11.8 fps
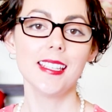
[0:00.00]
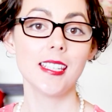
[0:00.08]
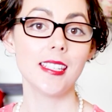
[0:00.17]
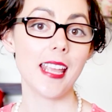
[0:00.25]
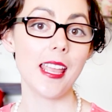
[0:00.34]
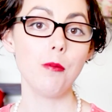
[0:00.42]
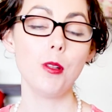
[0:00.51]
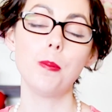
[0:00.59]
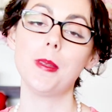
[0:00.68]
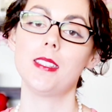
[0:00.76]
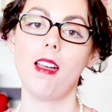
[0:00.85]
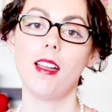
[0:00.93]
Today we'll
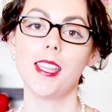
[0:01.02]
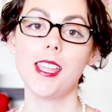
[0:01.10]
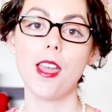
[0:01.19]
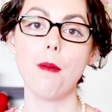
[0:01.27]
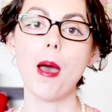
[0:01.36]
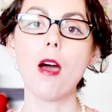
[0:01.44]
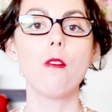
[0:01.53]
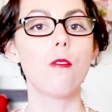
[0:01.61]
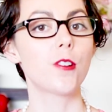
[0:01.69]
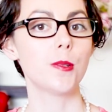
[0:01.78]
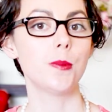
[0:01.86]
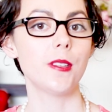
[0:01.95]
be talking about
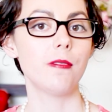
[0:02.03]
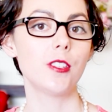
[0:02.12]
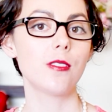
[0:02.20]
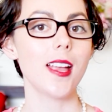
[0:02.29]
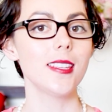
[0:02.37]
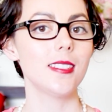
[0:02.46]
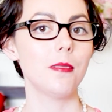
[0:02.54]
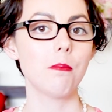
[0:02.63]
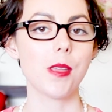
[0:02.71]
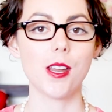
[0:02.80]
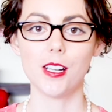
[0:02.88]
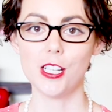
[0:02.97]
forms of address in
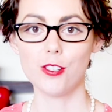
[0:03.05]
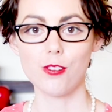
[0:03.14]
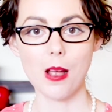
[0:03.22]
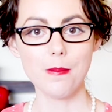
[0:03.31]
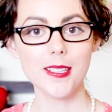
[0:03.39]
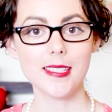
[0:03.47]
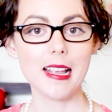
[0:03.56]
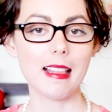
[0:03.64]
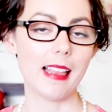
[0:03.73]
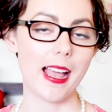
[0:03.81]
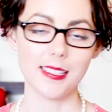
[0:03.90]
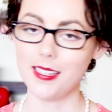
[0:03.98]
period dramas and
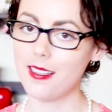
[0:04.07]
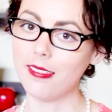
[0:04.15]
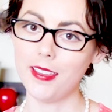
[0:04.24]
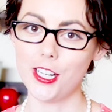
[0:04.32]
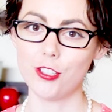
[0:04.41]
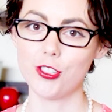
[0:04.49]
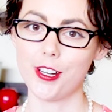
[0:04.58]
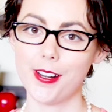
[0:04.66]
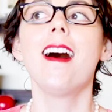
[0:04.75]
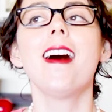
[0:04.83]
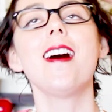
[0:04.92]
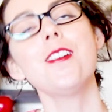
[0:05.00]
classic
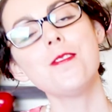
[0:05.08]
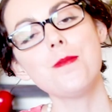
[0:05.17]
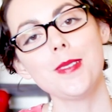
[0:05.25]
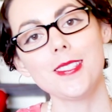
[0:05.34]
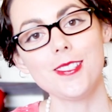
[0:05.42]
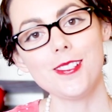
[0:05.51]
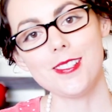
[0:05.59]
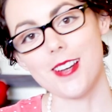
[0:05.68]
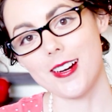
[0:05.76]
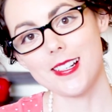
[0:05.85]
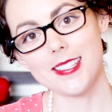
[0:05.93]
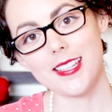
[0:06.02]
literature. Oh, Mr.
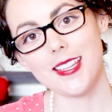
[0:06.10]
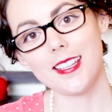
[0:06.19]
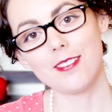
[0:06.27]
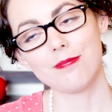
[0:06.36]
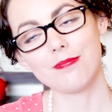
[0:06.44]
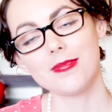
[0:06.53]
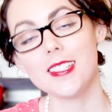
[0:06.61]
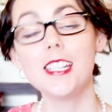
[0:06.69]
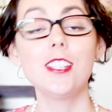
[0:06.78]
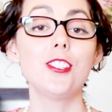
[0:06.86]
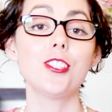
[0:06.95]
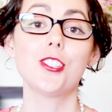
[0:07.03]
Darcy.
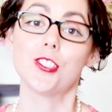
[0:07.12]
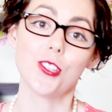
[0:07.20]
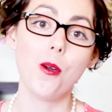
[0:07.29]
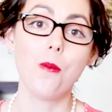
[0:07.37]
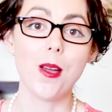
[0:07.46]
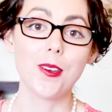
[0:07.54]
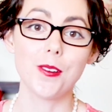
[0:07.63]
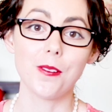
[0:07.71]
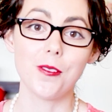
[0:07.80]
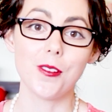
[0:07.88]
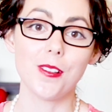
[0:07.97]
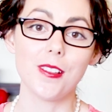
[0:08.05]
He's just so
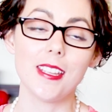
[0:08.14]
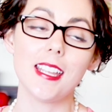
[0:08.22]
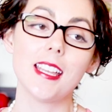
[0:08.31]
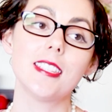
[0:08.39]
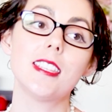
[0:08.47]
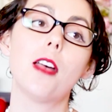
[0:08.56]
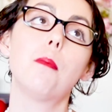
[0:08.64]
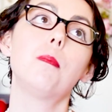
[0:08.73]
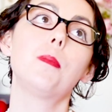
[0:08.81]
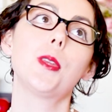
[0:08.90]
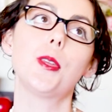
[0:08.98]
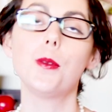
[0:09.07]
wonderful. He has a
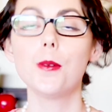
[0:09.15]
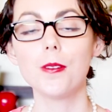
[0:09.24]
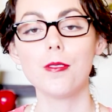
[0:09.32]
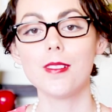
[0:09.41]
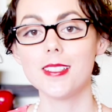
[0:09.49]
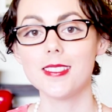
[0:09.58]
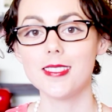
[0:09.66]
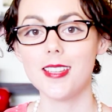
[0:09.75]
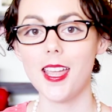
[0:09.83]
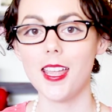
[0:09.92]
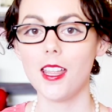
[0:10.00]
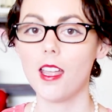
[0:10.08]
beautiful
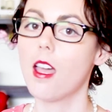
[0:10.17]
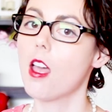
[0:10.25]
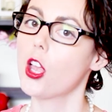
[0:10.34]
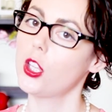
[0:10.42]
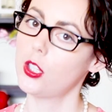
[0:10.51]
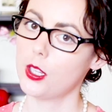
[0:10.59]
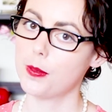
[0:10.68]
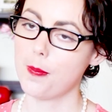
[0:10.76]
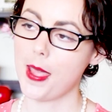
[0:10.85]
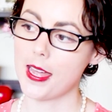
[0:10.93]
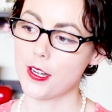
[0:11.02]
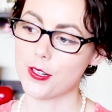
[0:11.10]
estate, good
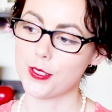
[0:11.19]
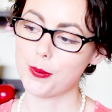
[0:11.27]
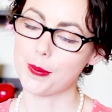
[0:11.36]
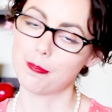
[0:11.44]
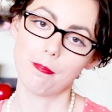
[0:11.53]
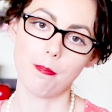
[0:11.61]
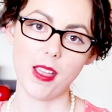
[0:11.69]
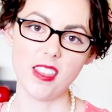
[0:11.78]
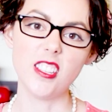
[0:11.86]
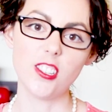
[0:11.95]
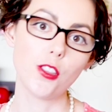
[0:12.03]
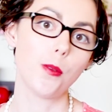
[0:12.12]
manners. Well, by the
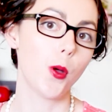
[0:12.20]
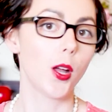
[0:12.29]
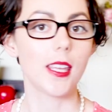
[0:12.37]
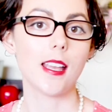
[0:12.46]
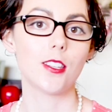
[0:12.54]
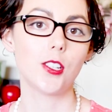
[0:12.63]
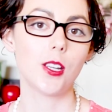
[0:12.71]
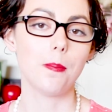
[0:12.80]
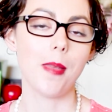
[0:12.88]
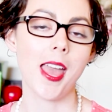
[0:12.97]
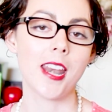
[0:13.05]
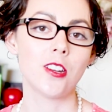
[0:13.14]
end of the book he has good
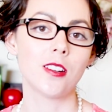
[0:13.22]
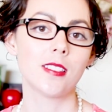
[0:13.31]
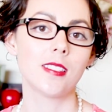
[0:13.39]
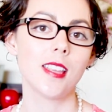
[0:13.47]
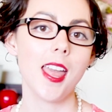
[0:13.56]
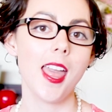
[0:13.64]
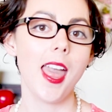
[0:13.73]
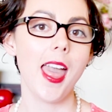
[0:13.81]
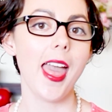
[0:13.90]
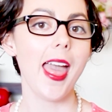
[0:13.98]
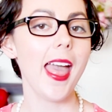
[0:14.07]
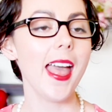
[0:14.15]
manners.
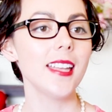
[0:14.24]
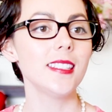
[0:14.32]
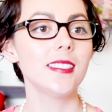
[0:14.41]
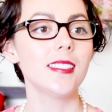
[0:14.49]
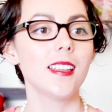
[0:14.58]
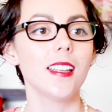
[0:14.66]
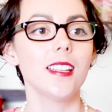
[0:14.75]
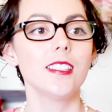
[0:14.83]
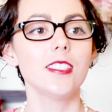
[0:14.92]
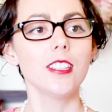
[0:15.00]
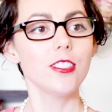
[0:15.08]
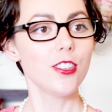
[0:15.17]
And
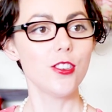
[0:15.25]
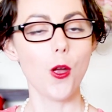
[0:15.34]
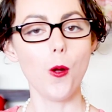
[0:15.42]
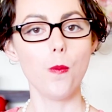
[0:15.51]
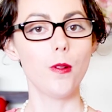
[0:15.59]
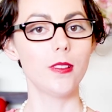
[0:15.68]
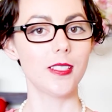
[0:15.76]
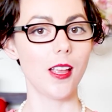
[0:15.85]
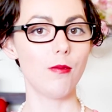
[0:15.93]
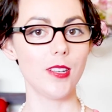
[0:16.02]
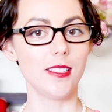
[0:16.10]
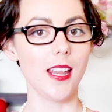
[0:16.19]
such a noble
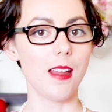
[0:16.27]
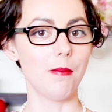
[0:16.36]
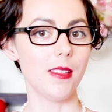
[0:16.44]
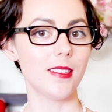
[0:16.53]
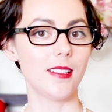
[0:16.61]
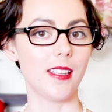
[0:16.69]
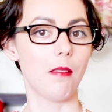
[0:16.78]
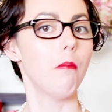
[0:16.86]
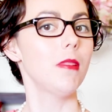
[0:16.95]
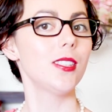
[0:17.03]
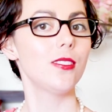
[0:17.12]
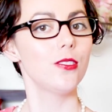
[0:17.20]
sounding name, doesn't he?
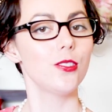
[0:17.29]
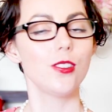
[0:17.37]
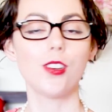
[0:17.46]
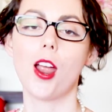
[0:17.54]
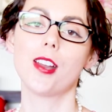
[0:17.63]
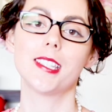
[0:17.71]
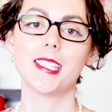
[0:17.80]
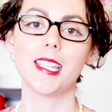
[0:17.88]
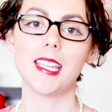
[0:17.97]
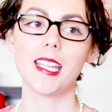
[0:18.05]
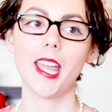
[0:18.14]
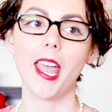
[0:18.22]
Mr.
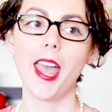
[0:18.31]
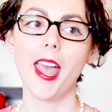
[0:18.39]
Darcy.